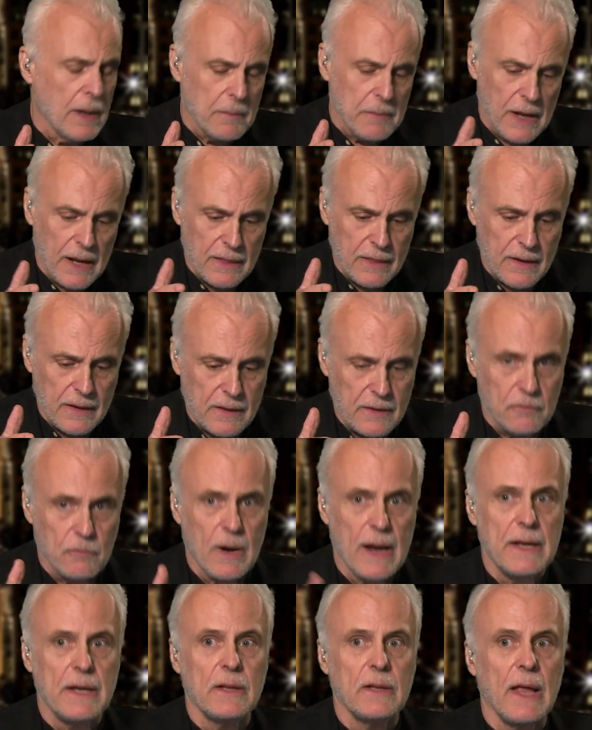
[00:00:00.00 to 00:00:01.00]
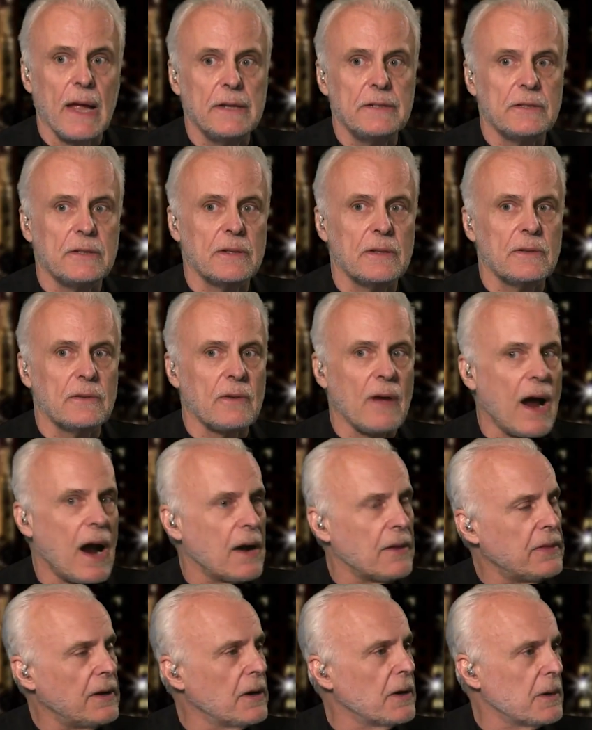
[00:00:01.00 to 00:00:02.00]
I mean, I think that regulations are
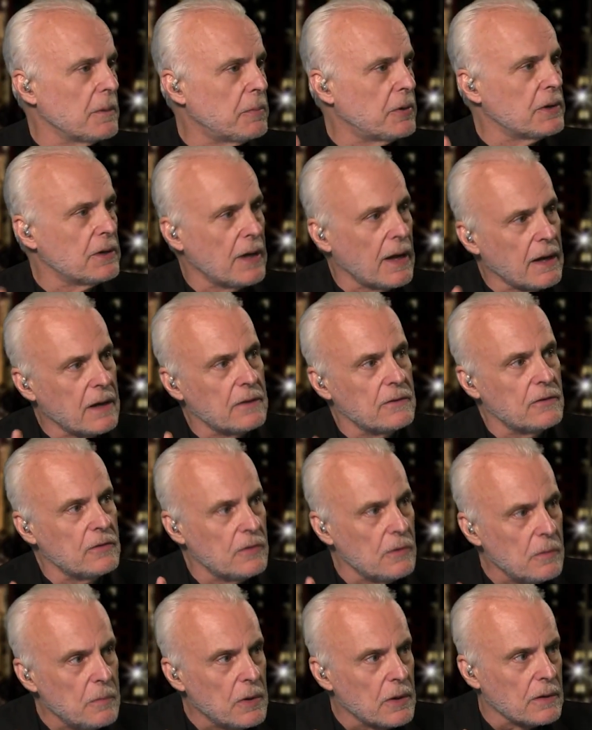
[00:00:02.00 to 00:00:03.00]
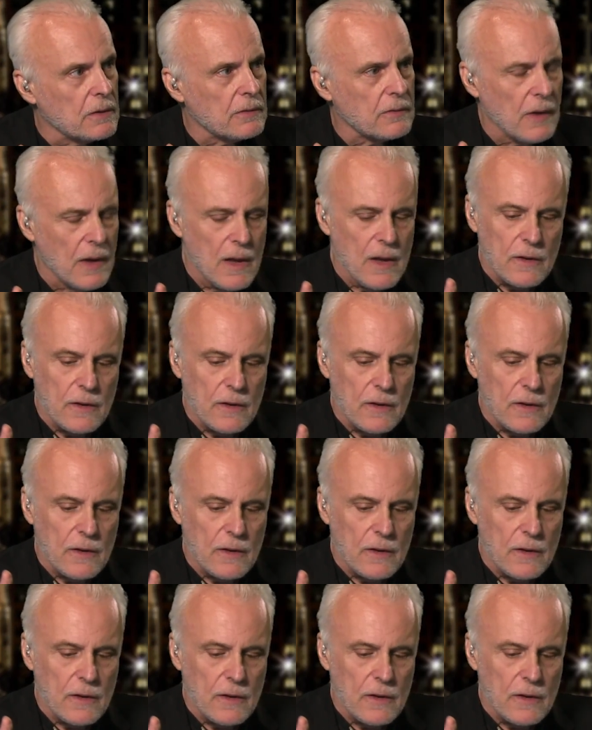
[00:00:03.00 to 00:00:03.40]
there to protect consumers.